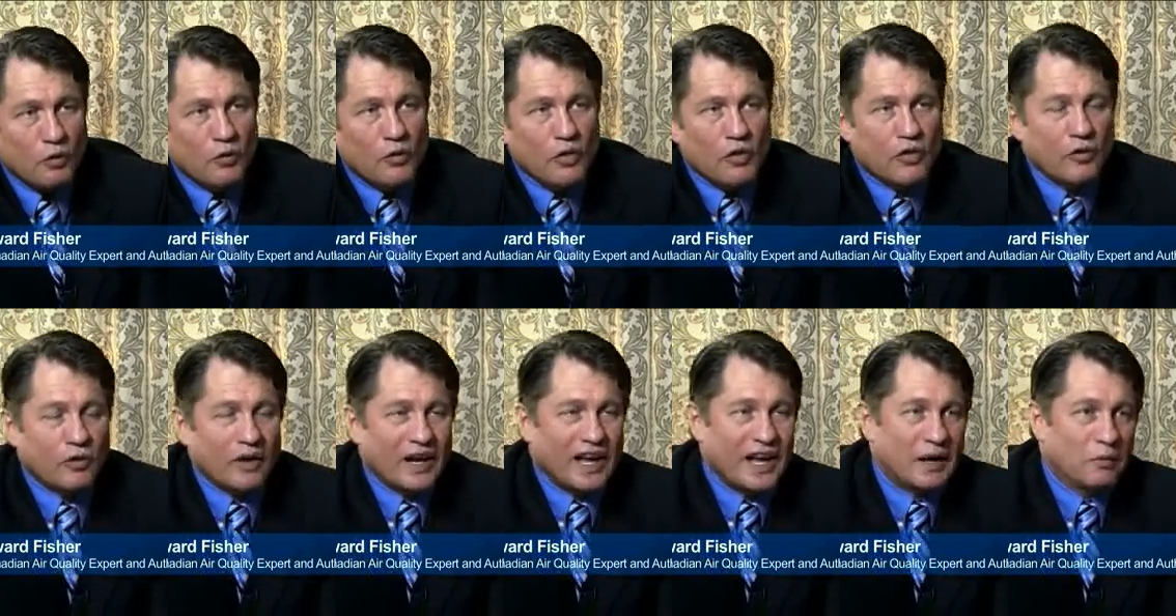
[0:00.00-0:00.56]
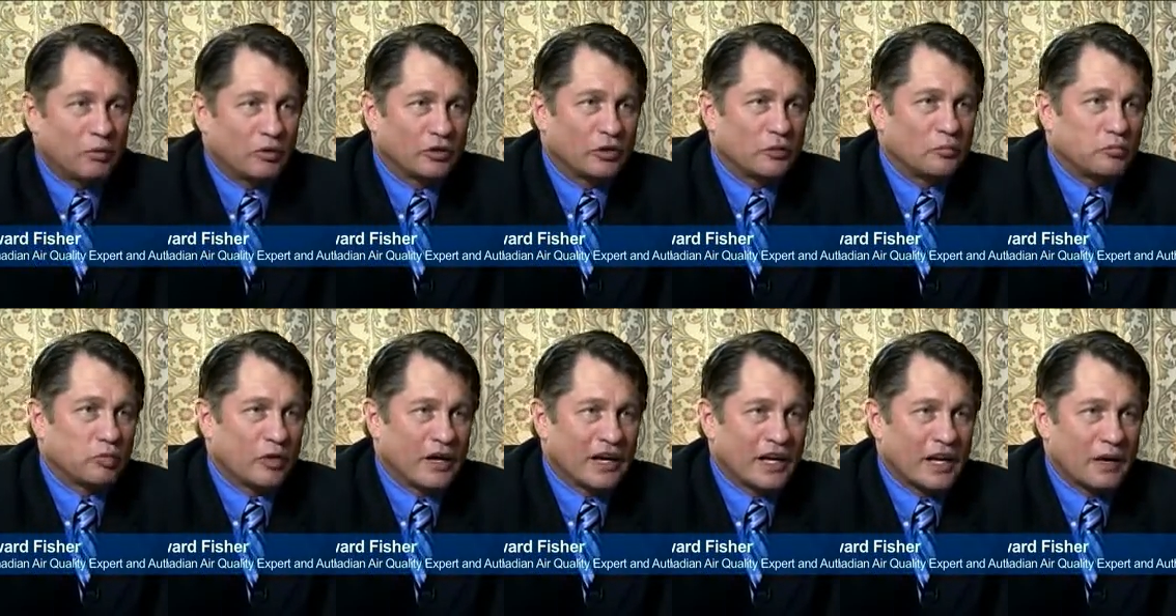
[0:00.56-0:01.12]
They're able to
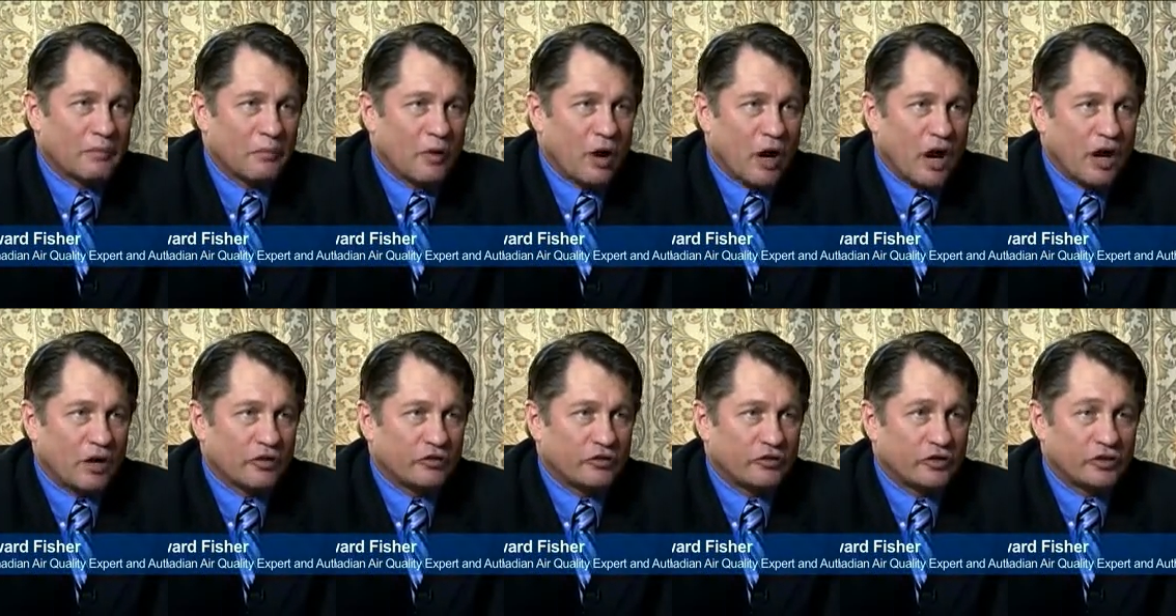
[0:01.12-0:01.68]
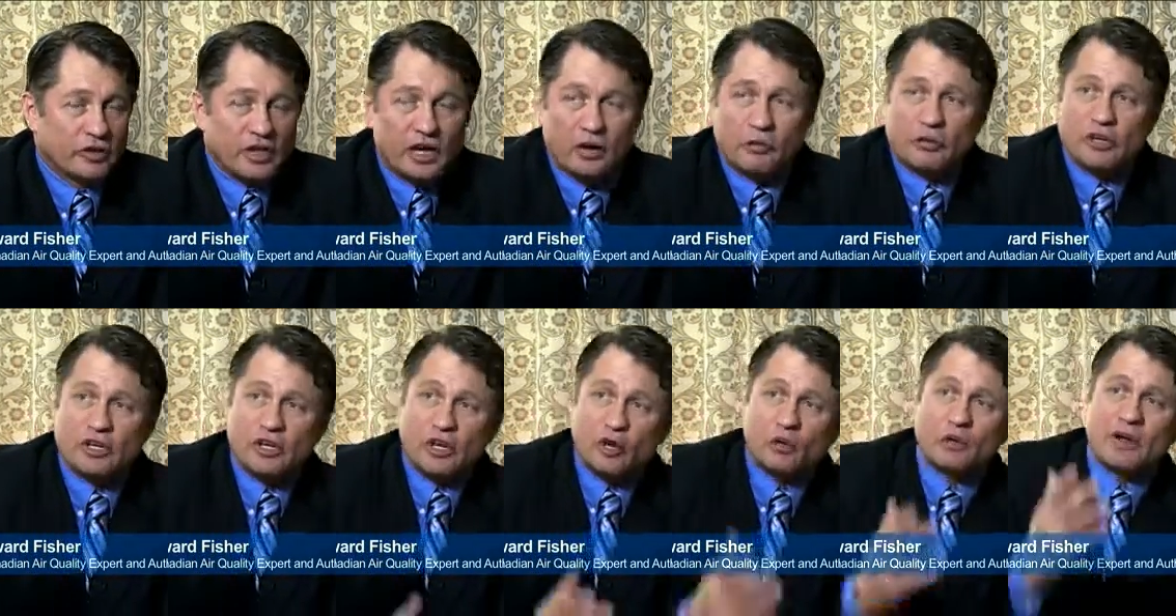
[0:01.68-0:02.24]
break up oxygen. Now we
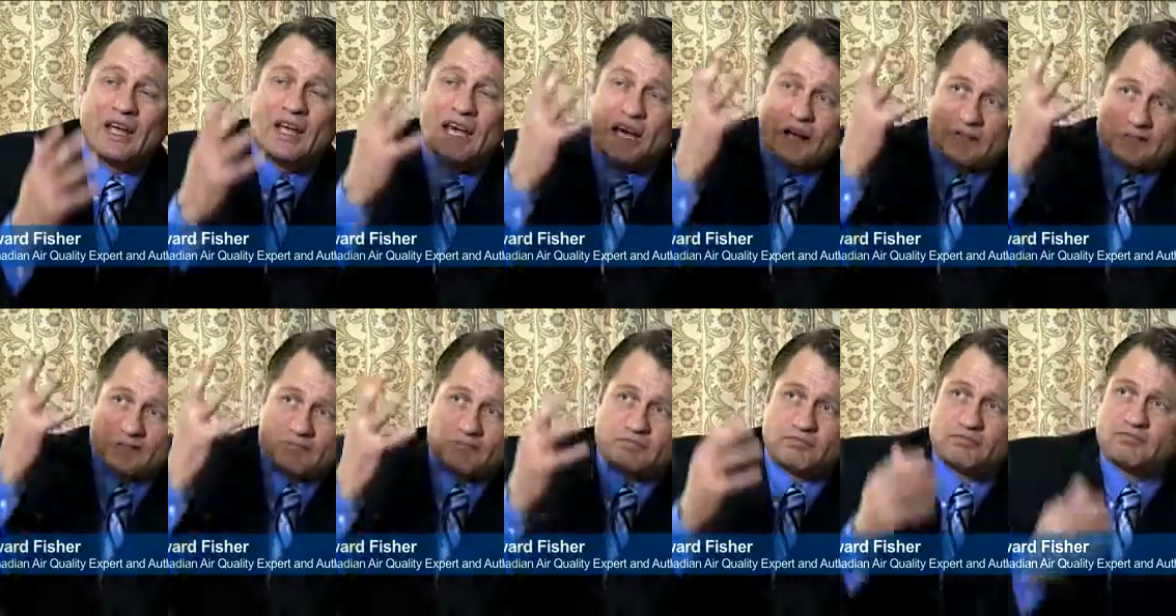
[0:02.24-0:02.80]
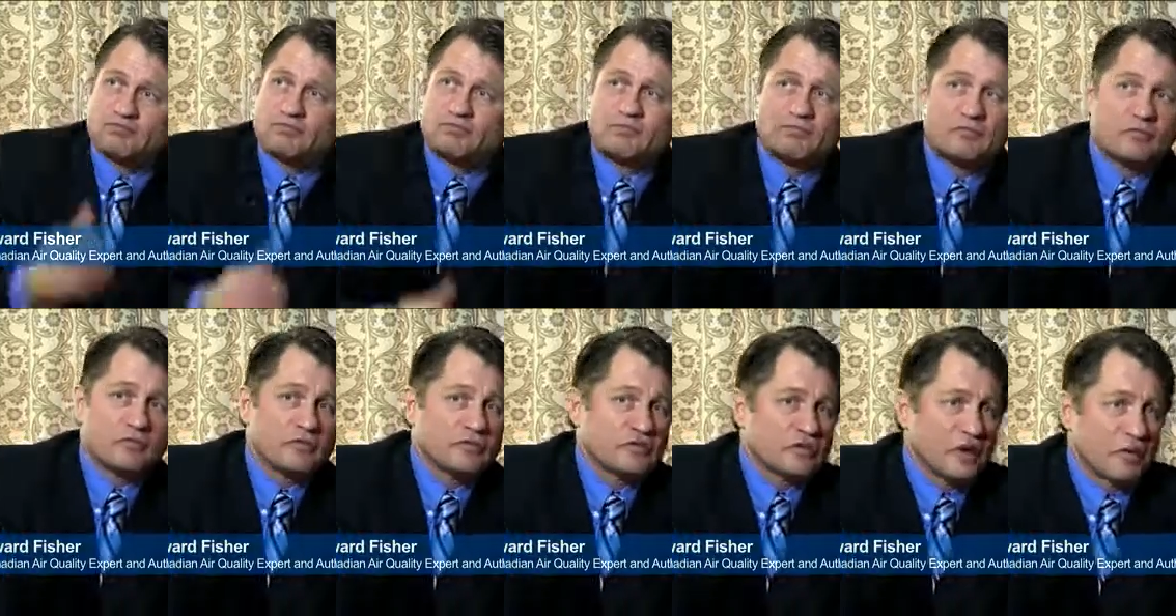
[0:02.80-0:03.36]
know we have
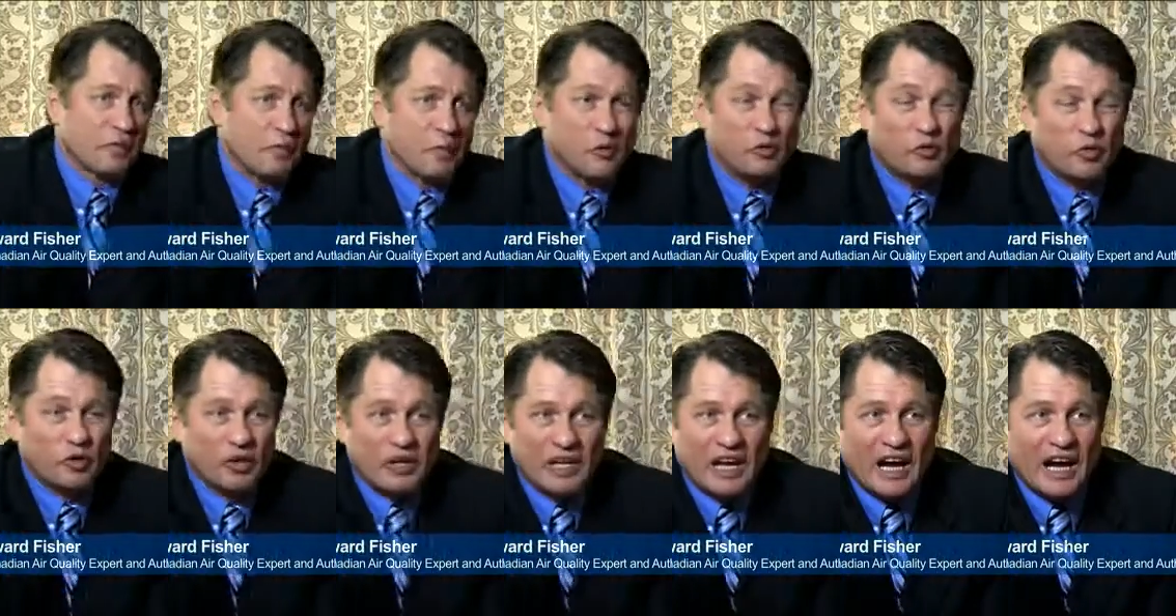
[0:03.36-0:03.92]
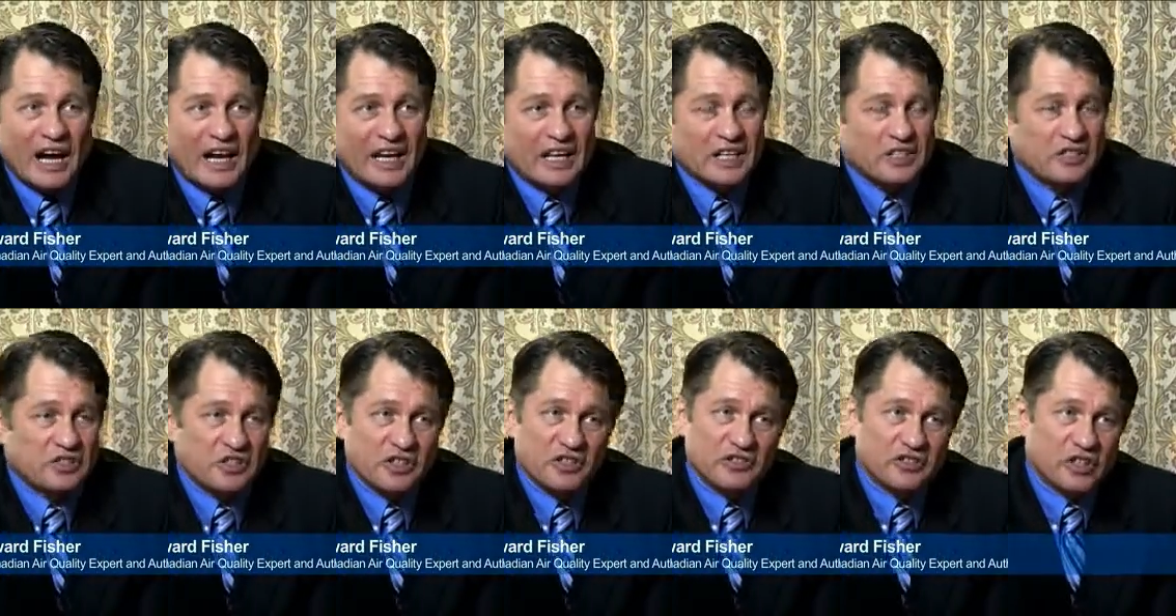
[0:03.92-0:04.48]
somewhere between 9 and
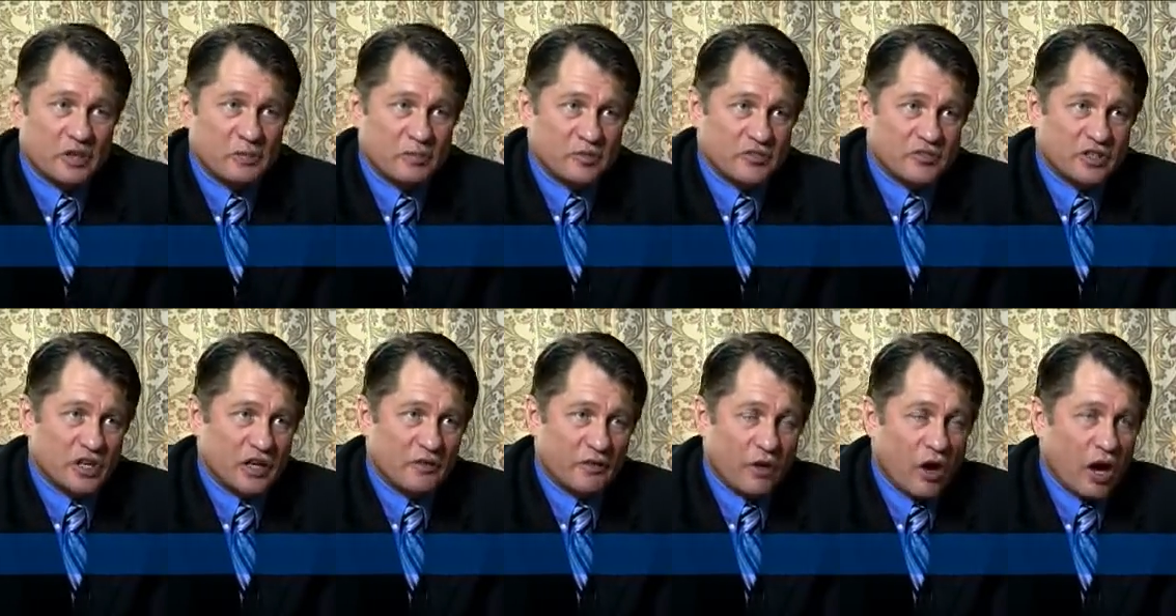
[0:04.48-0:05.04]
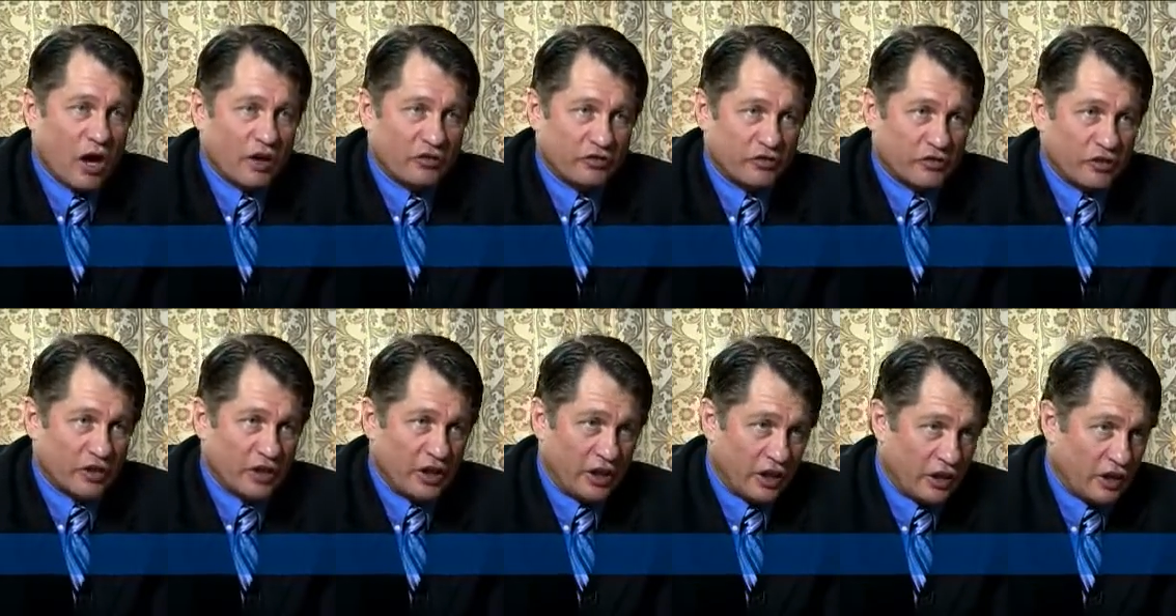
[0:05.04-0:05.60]
16% of
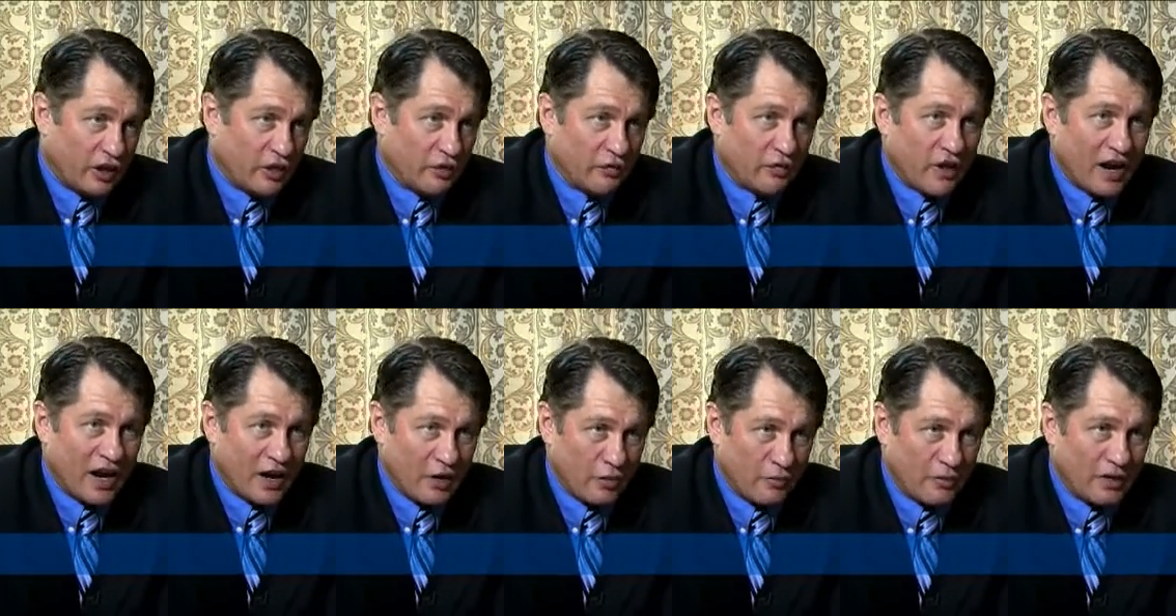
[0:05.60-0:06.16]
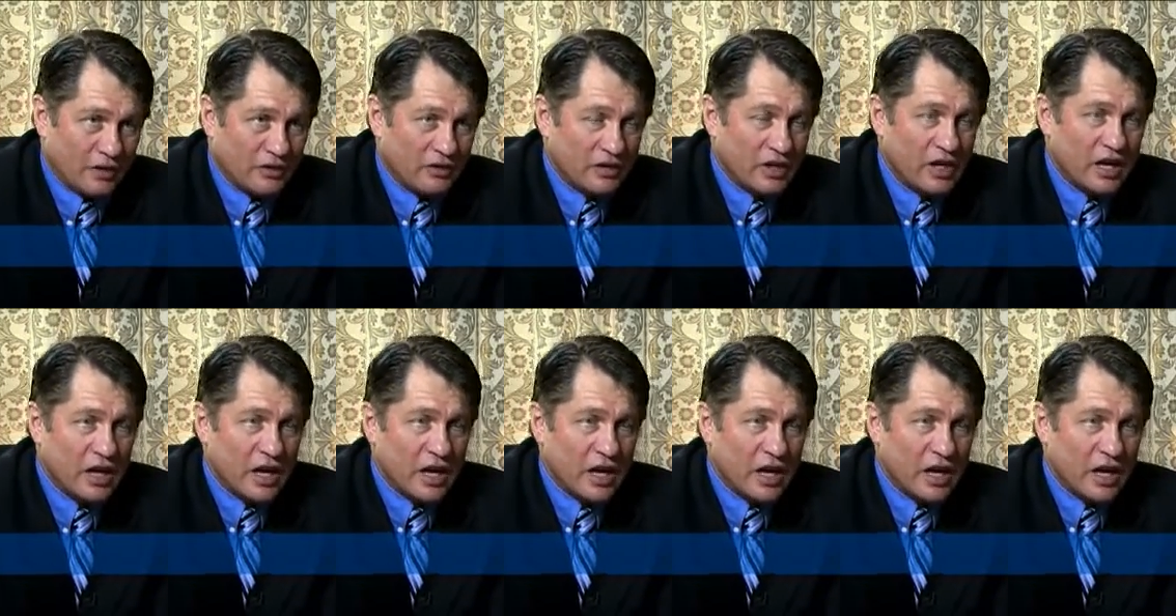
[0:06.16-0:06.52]
oxygen in our environment.